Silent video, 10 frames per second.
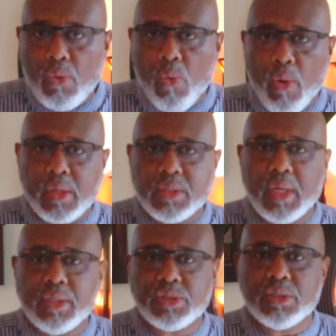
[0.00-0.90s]

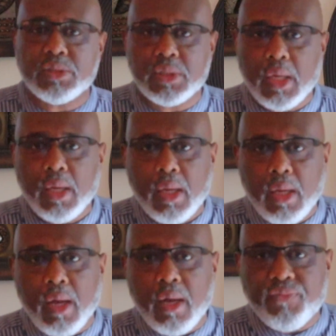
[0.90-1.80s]
organizations
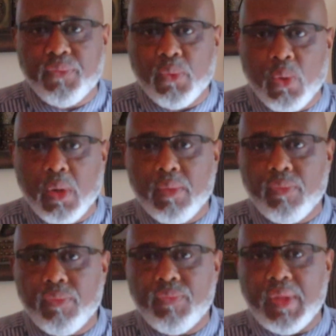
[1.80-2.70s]
for
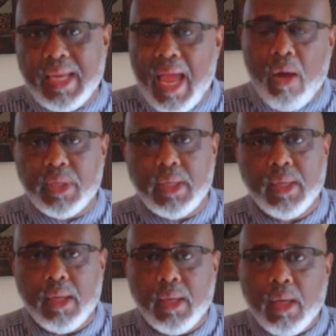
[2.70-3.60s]
the
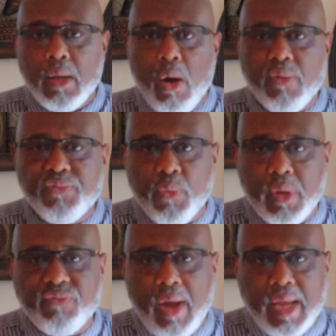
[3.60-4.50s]
county
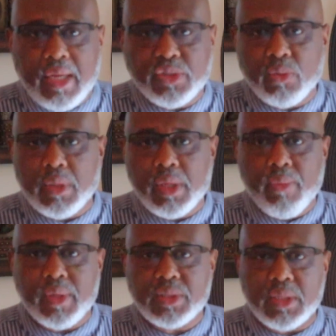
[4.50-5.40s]
offering financial
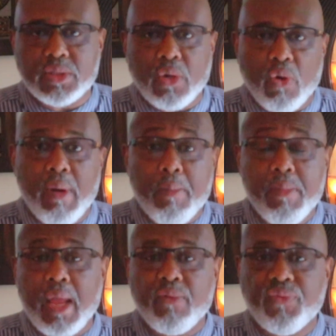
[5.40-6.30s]
literacy. So my
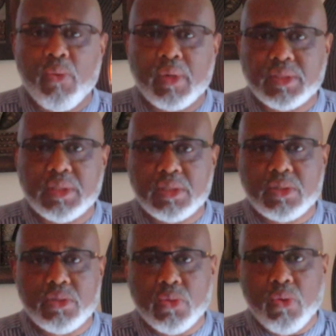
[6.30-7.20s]
main focus is
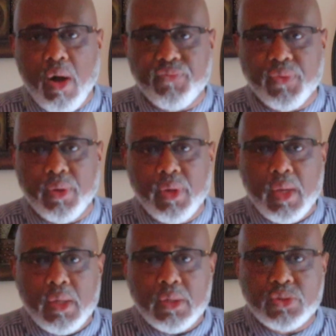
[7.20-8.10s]
to offer
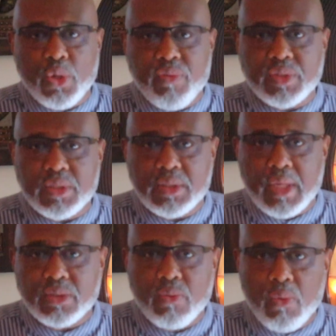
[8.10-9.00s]
services
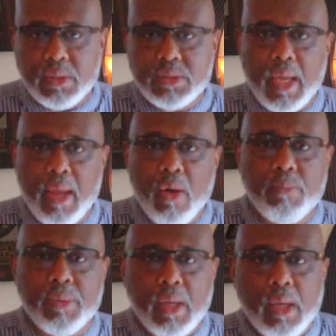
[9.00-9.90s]
that's going to
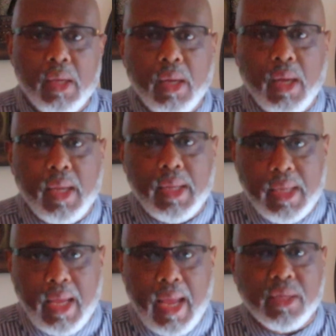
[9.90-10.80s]
help
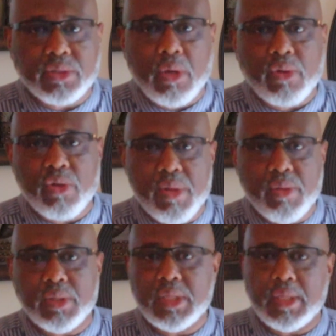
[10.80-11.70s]
enhance our
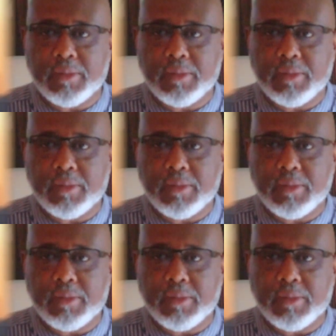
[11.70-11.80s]
community.